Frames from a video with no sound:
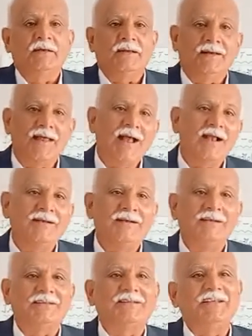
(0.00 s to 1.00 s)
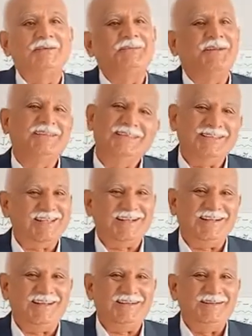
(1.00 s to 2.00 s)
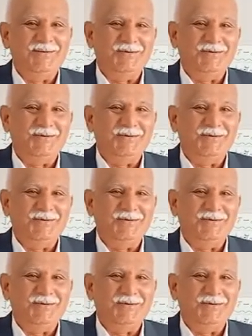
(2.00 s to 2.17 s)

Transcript: land and sea breezes occur.